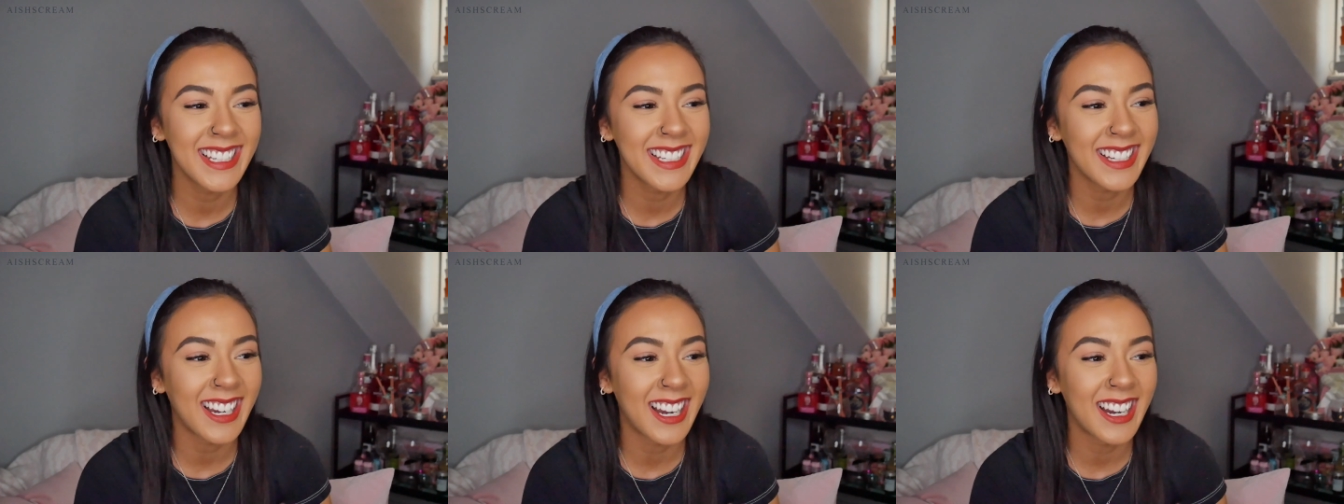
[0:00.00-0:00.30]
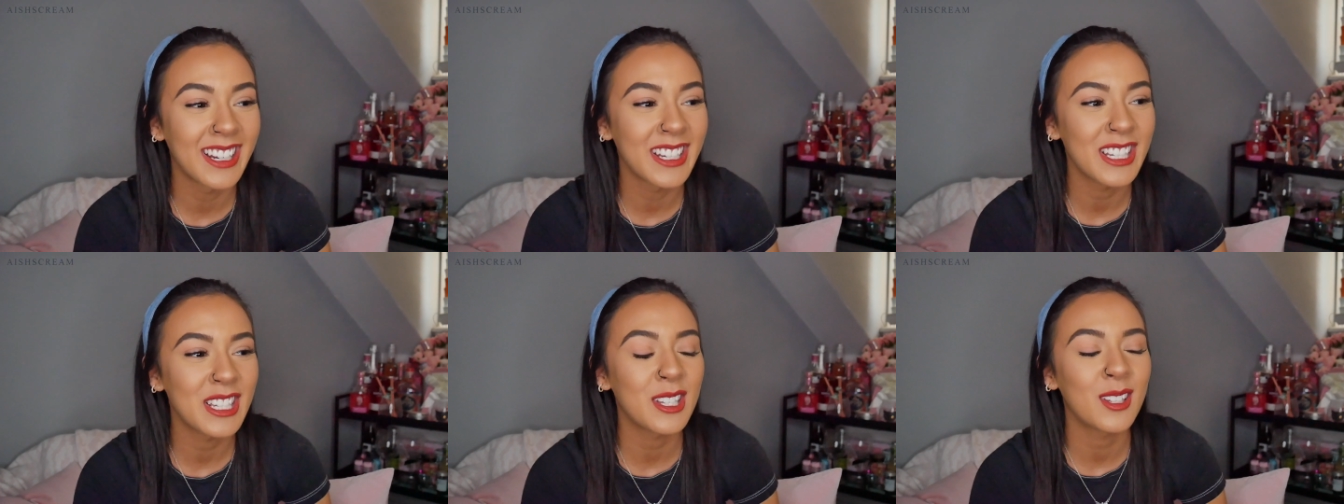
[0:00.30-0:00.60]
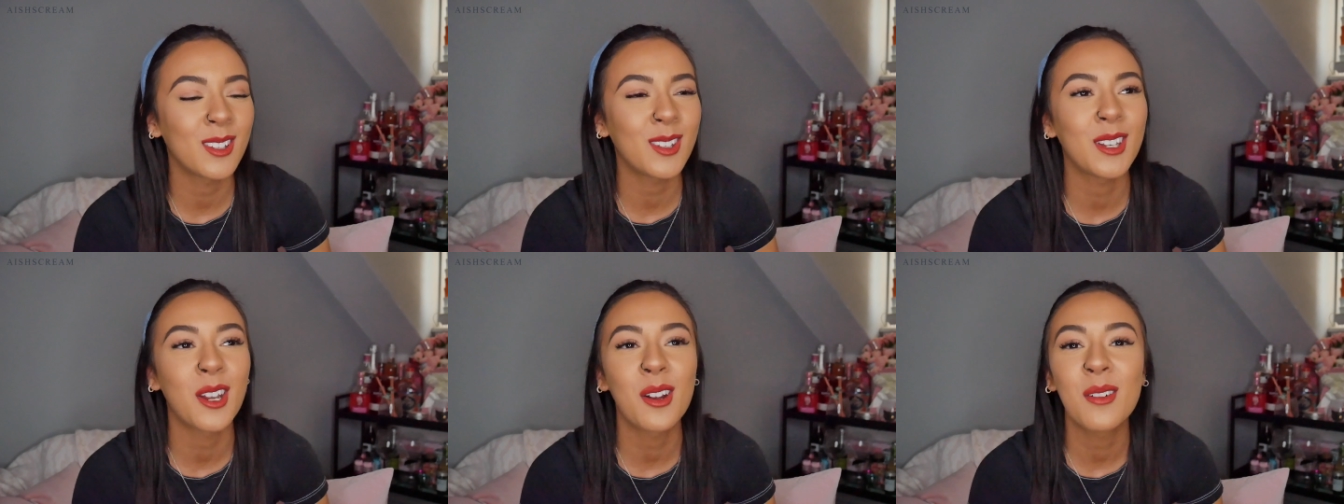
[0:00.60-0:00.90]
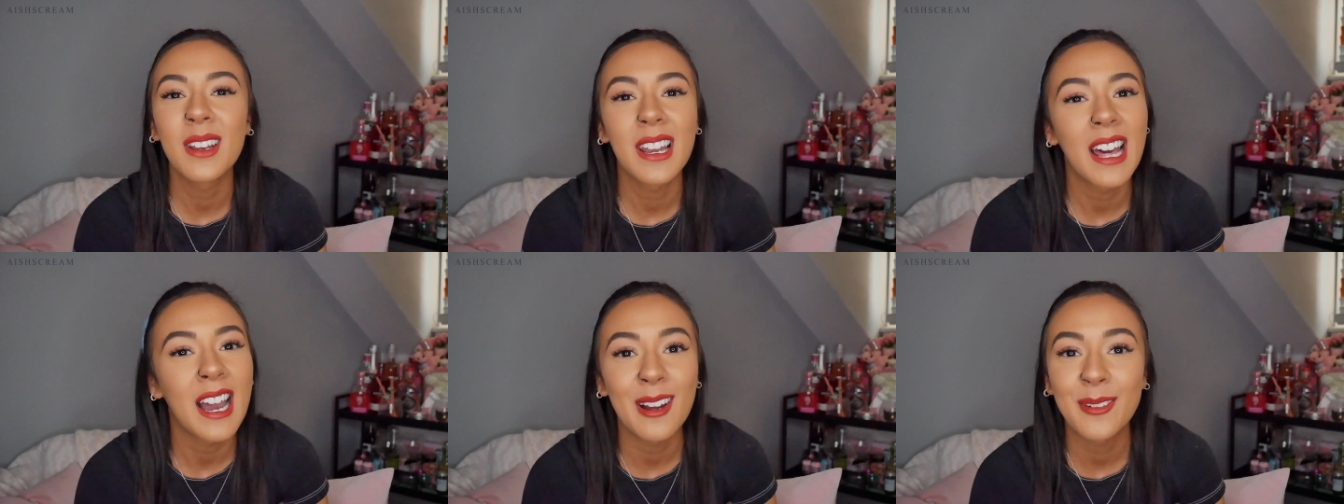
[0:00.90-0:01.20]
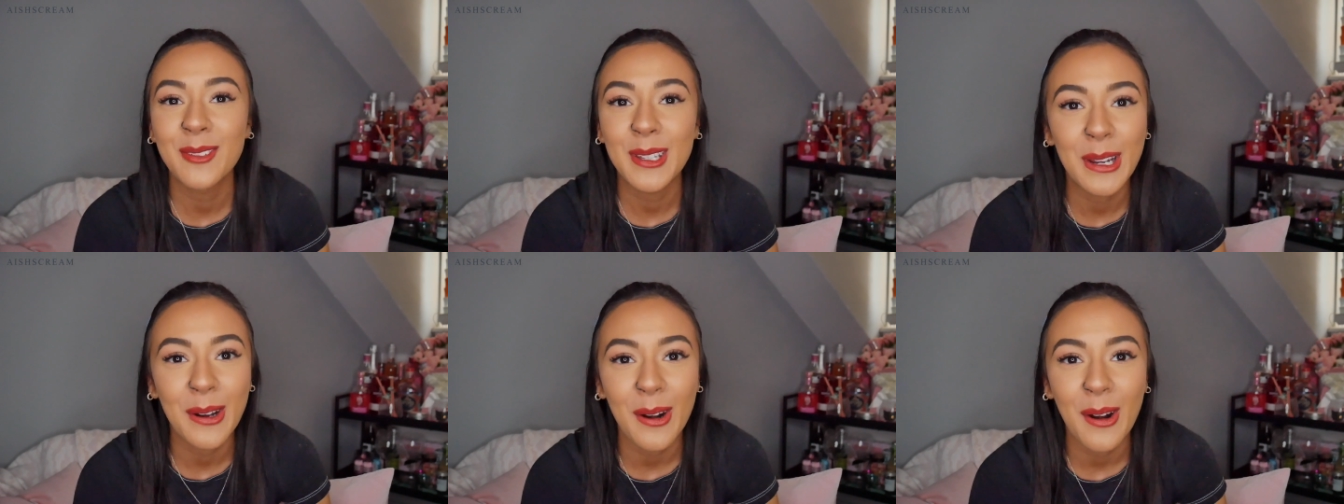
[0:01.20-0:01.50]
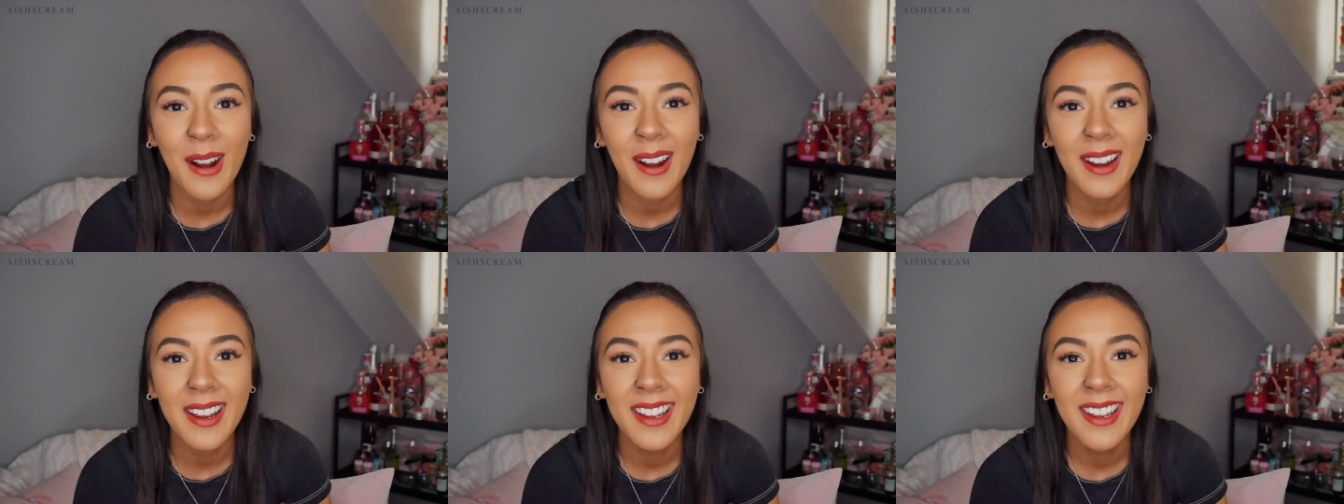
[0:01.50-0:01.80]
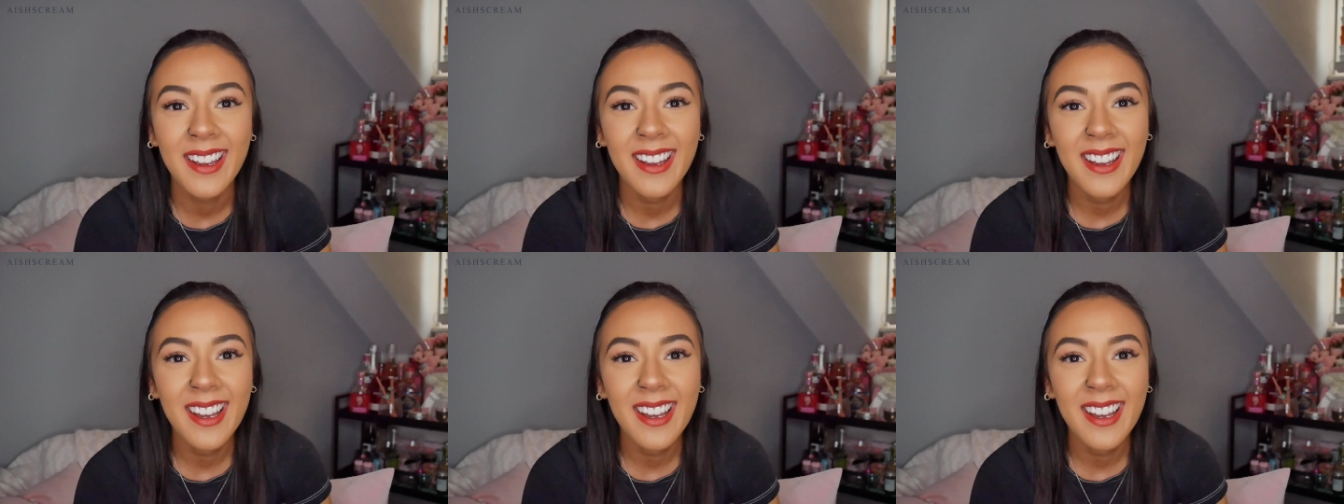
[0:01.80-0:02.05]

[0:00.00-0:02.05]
it I, if you don't laugh you cry